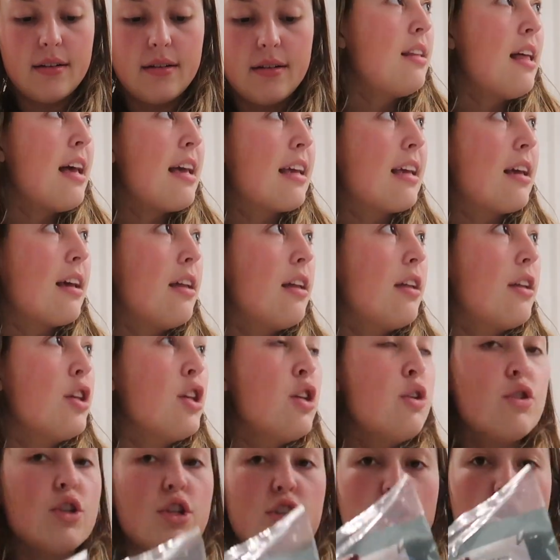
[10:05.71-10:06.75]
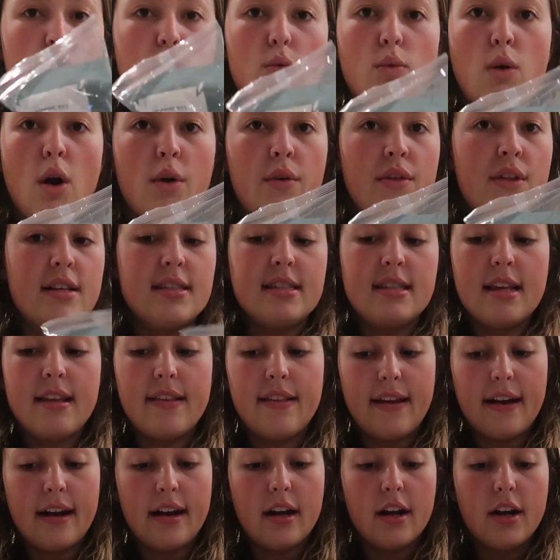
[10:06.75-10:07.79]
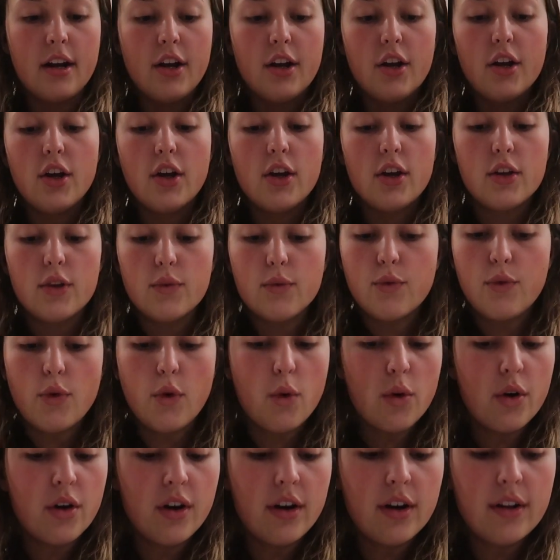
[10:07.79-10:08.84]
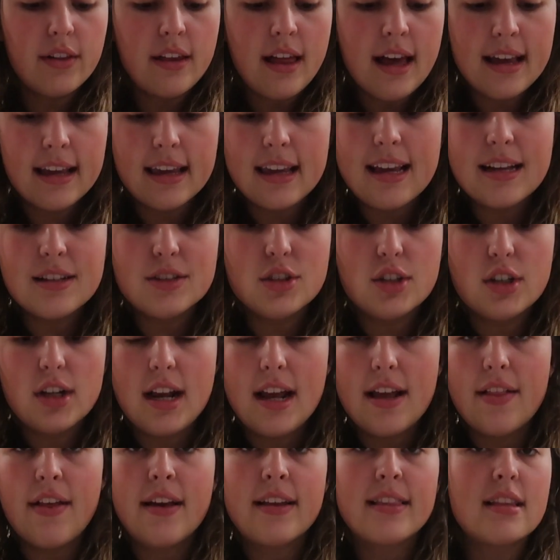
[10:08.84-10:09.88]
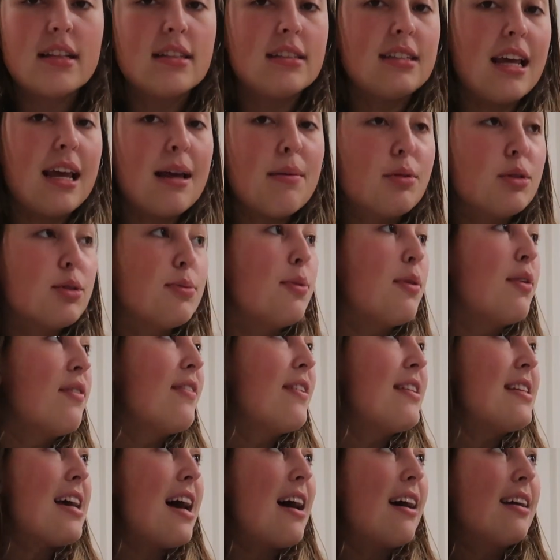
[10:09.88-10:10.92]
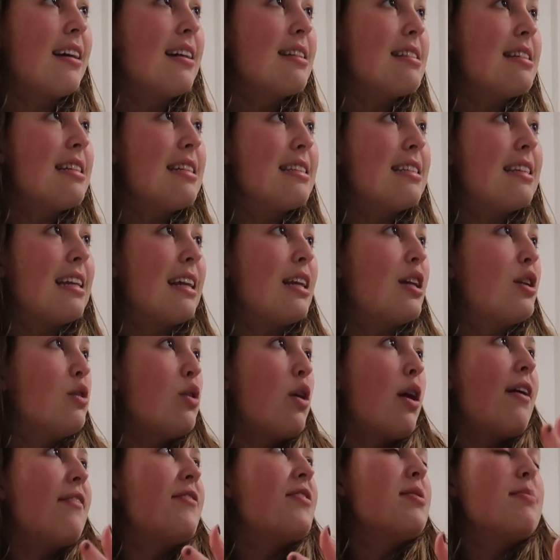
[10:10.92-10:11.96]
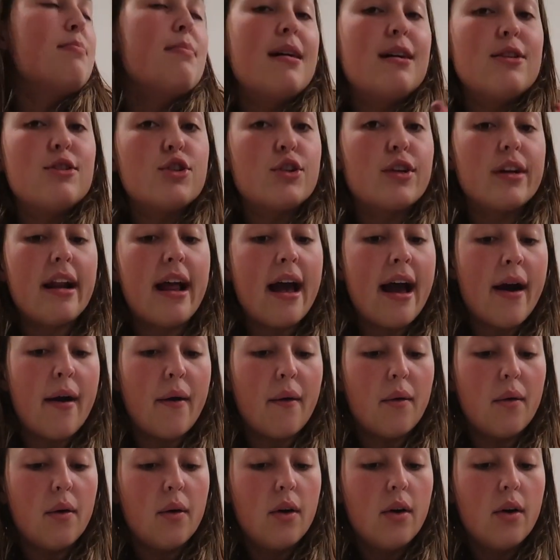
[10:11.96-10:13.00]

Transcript: Like, you just throw this in there. Or like yesterday, like the tablespoon of Italian seasoning, you don't have to measure it out.